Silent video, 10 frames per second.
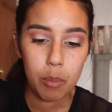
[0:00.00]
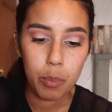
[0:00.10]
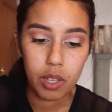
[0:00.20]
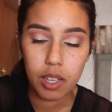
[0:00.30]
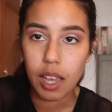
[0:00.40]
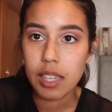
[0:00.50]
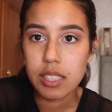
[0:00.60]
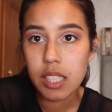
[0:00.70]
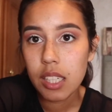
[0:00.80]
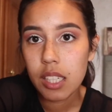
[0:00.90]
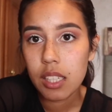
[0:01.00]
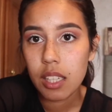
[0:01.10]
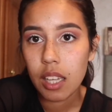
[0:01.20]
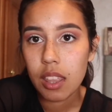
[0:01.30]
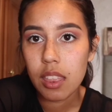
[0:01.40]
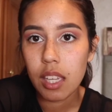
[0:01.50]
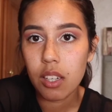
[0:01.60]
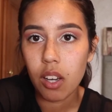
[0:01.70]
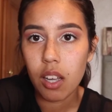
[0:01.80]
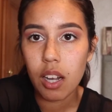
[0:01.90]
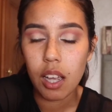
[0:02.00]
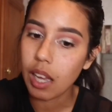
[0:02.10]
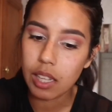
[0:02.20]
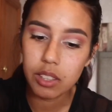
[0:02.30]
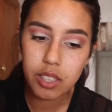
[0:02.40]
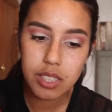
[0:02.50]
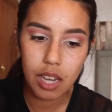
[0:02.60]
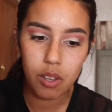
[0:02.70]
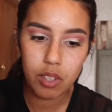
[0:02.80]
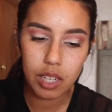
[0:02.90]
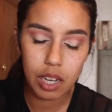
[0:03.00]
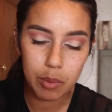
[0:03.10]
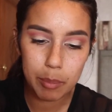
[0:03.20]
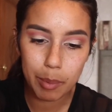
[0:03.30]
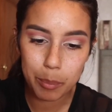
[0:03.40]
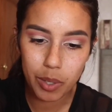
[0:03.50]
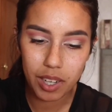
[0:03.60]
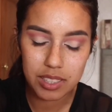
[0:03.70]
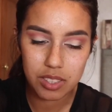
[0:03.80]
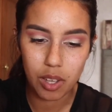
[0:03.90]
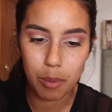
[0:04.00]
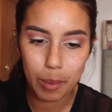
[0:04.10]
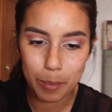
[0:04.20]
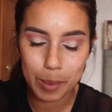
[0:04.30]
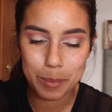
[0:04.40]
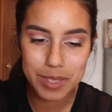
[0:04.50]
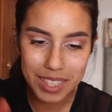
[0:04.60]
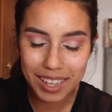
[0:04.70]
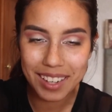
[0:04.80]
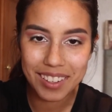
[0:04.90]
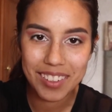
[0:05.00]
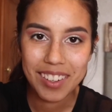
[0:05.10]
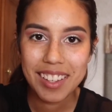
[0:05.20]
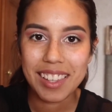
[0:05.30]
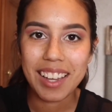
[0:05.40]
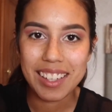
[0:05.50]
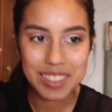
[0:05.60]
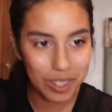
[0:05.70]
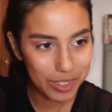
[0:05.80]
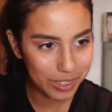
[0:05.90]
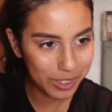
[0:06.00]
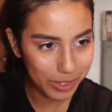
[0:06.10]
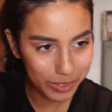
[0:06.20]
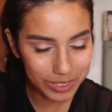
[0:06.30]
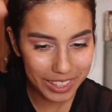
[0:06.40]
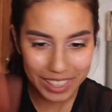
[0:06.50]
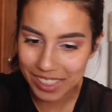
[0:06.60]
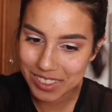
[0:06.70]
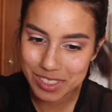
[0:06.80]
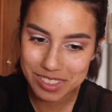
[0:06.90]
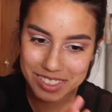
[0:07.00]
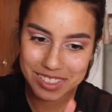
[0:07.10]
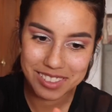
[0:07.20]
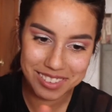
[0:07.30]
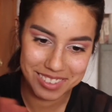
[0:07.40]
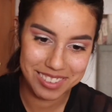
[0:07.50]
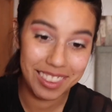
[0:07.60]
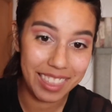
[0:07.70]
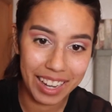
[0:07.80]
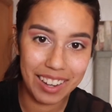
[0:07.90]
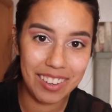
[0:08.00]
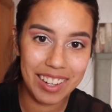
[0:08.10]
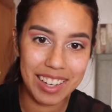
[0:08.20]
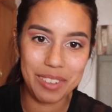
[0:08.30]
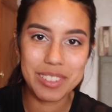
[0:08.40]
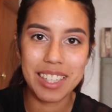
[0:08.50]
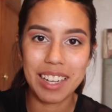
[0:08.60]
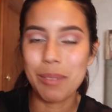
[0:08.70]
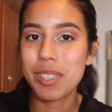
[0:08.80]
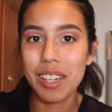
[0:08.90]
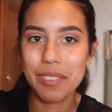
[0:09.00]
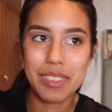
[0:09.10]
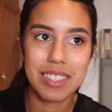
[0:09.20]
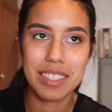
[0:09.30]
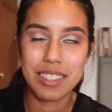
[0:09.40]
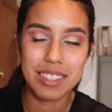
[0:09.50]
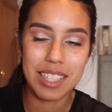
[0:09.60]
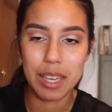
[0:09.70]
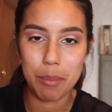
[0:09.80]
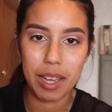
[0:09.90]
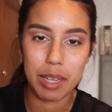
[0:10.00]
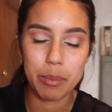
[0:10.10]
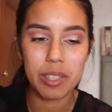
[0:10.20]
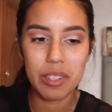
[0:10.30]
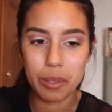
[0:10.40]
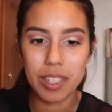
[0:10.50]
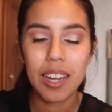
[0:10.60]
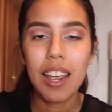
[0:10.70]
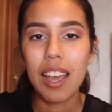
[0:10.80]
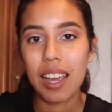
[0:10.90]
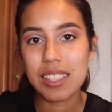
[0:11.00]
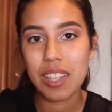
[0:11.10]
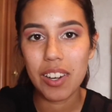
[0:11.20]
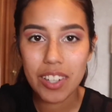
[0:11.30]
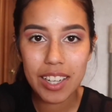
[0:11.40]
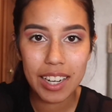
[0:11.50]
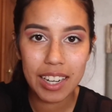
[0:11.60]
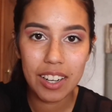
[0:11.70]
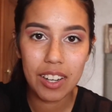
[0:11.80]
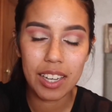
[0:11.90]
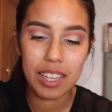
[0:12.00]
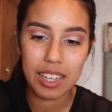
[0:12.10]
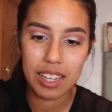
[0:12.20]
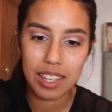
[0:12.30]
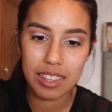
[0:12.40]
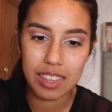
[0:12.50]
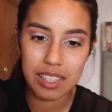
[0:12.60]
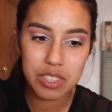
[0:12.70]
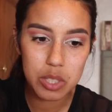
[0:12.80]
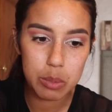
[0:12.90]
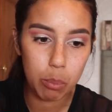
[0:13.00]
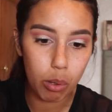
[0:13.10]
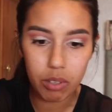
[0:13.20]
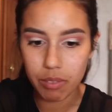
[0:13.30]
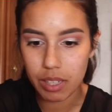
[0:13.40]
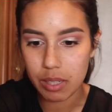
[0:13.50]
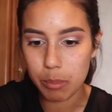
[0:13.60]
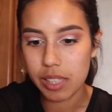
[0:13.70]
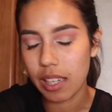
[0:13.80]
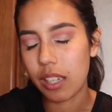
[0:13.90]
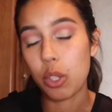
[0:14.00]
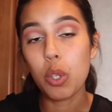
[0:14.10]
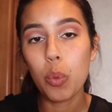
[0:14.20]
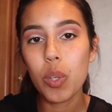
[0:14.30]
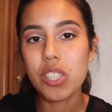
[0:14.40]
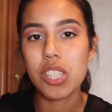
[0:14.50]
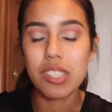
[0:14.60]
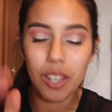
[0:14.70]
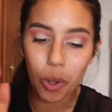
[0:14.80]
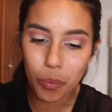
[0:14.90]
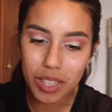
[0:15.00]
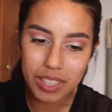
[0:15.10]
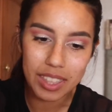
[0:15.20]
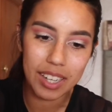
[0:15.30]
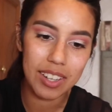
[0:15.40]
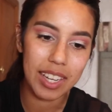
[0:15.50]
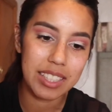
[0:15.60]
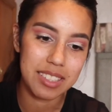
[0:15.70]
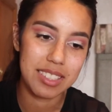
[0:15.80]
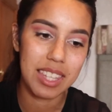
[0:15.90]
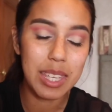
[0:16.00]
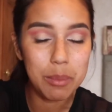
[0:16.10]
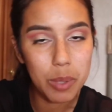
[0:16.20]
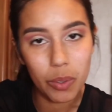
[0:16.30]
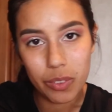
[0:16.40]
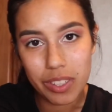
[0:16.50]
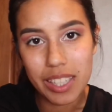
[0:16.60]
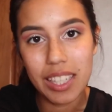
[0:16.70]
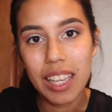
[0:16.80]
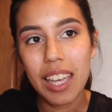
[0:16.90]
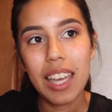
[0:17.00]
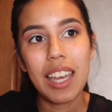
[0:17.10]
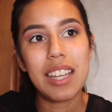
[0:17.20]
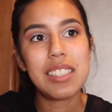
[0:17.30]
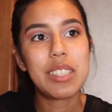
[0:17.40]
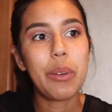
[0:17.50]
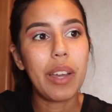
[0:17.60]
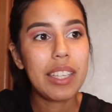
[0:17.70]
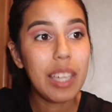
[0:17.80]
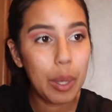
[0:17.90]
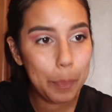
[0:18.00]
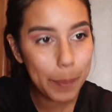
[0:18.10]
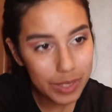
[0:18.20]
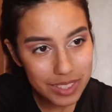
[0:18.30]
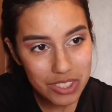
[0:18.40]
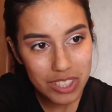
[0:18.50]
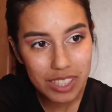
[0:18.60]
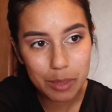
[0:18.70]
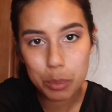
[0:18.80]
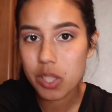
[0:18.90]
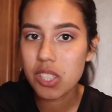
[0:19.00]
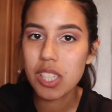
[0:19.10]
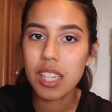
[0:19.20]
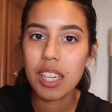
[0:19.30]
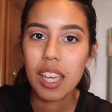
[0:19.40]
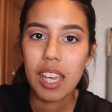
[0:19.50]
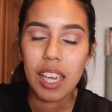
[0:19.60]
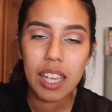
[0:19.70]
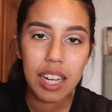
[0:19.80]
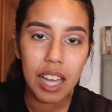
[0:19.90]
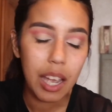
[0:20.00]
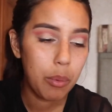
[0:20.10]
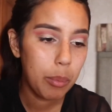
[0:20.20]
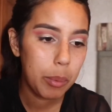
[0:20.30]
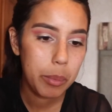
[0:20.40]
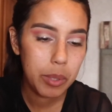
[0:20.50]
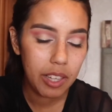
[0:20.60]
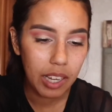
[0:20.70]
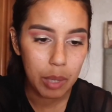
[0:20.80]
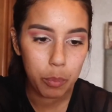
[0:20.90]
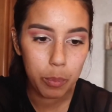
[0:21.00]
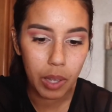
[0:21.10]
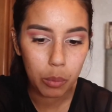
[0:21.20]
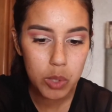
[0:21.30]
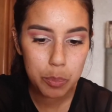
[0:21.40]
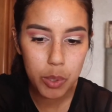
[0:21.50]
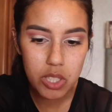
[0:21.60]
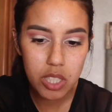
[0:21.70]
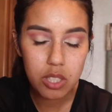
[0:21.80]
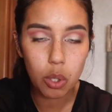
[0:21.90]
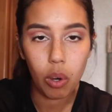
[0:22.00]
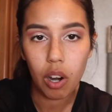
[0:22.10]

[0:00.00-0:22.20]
But I didn't. Like, thank God. I looked down and I remember I saw my baby's hair. Like I saw her curly hair just there, and I was like, I'm sorry if this is TMI, but you know what, I saw her hair, and that just motivated me, like, you know what, she's already there, like just keep going. And so I kept pushing and pushing, and I remember, like, I was pushing so